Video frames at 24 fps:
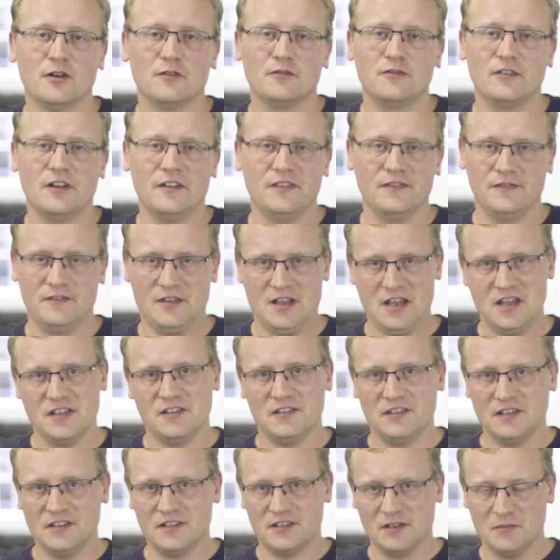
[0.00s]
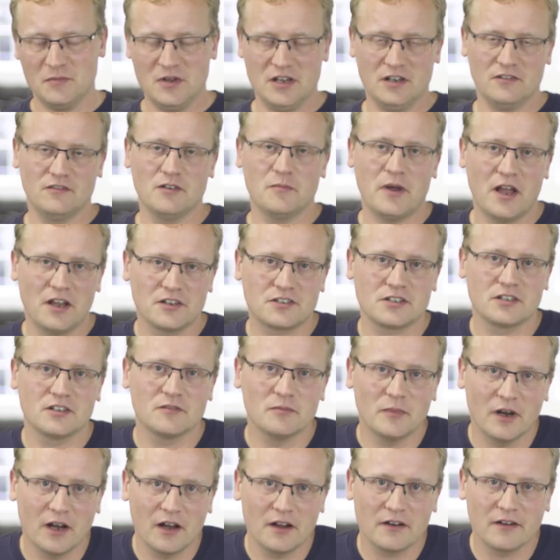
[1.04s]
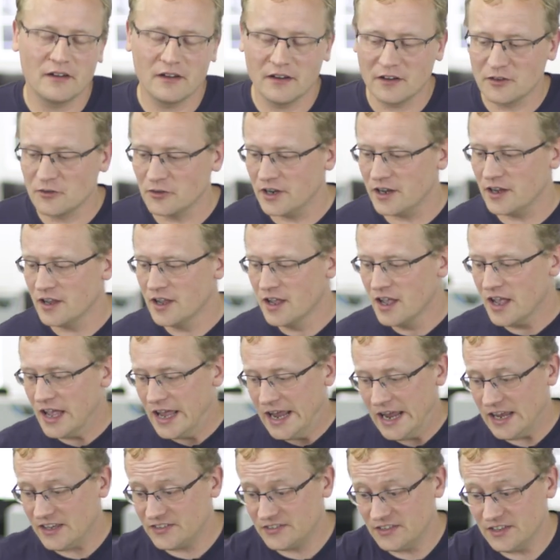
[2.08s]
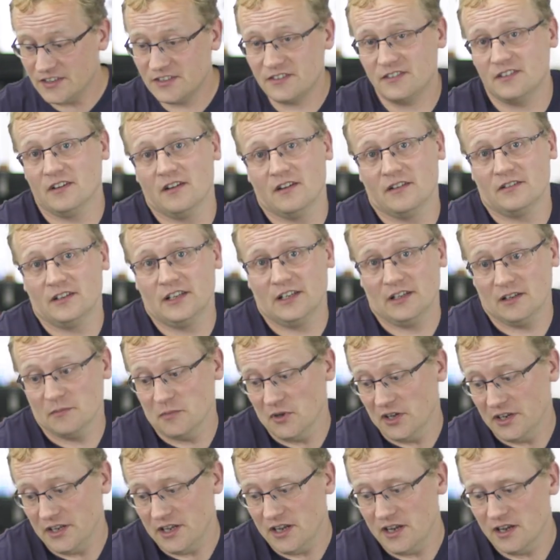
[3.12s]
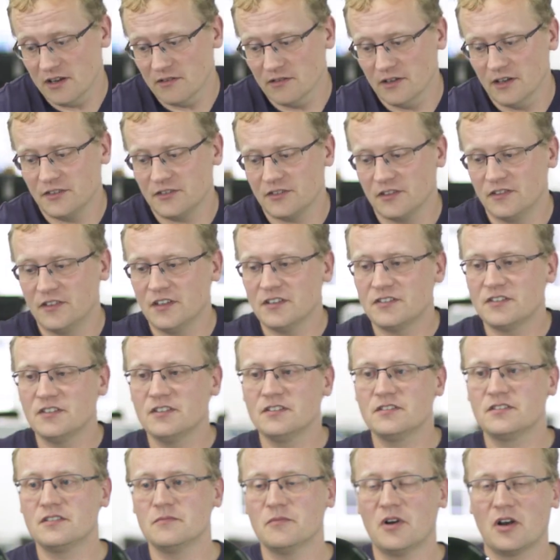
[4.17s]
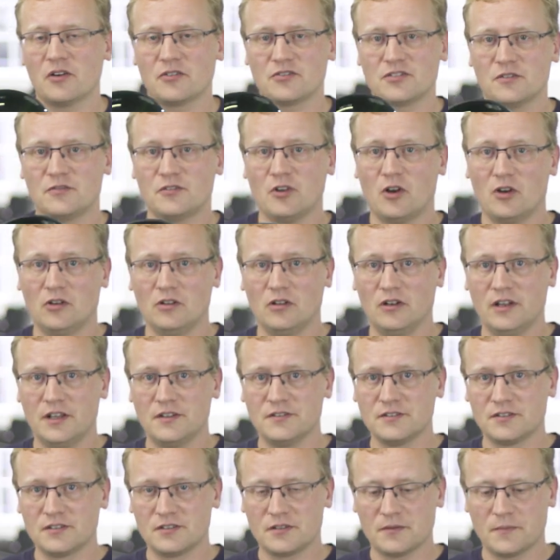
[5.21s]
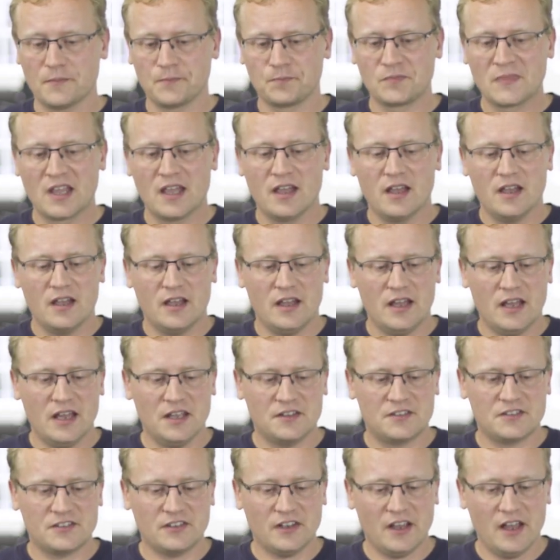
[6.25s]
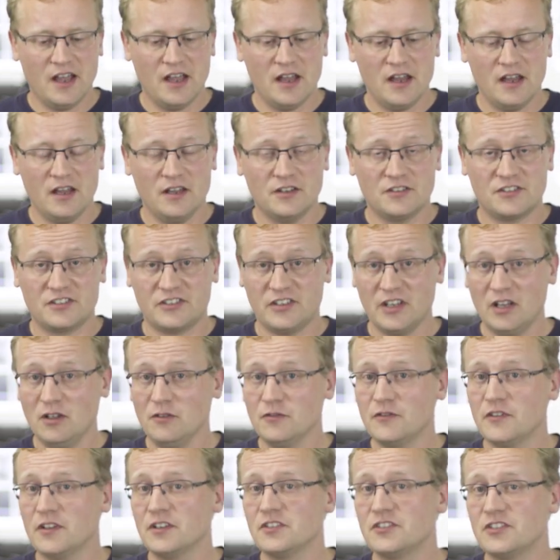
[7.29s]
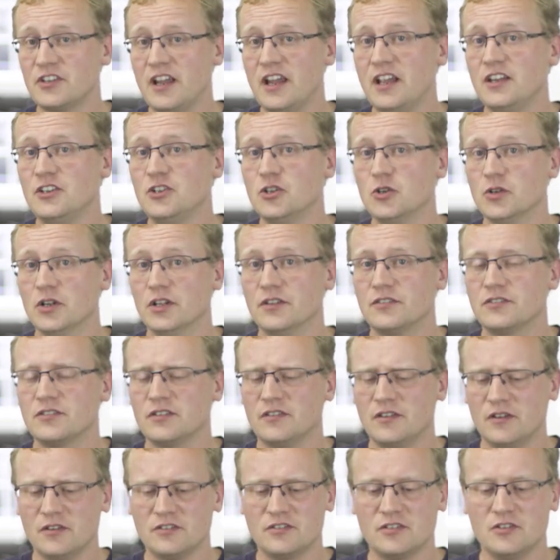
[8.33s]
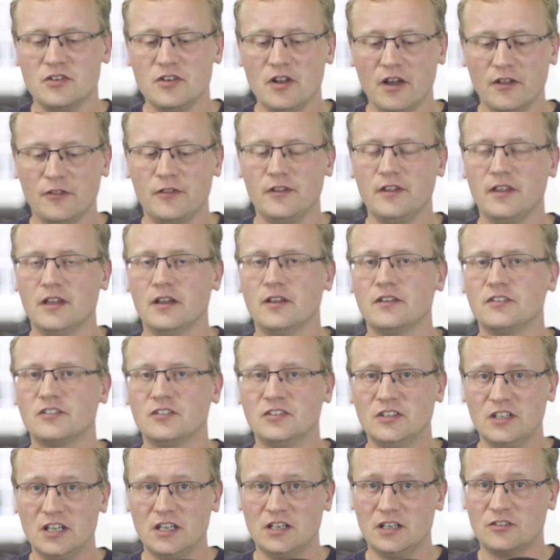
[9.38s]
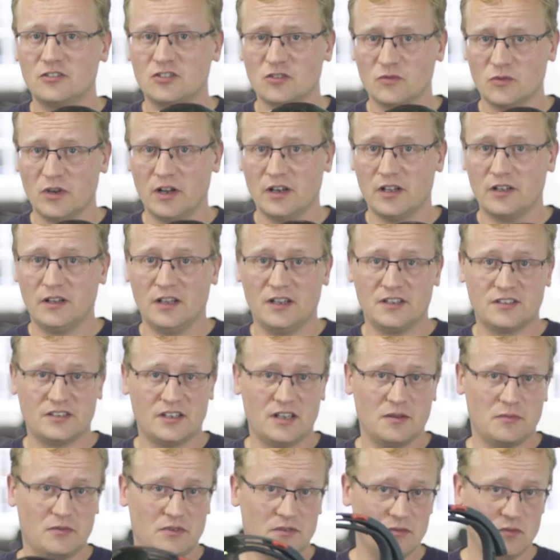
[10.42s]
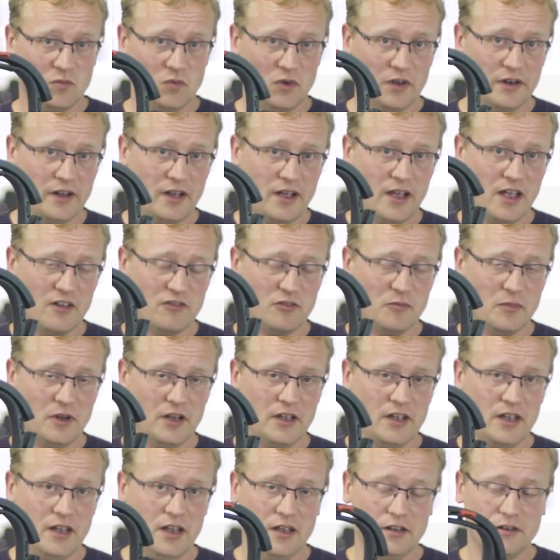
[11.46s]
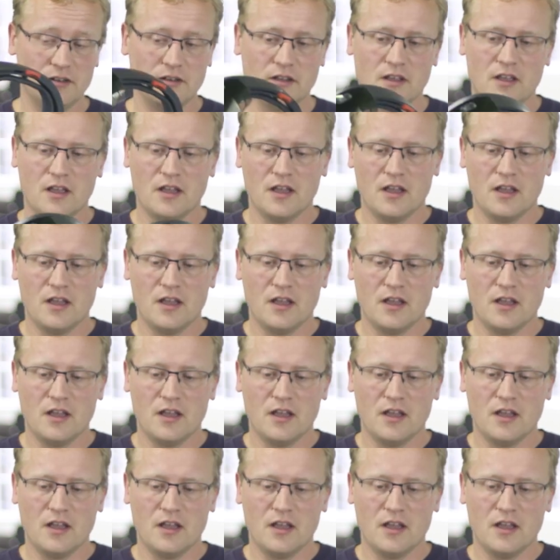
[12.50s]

of, and is, is a bit of a passion of mine, I agree, is this little buddy here, right? So this is the Microsoft HoloLens, it's a self-contained unit, so there's nothing else needed to run it except what I have in my hand.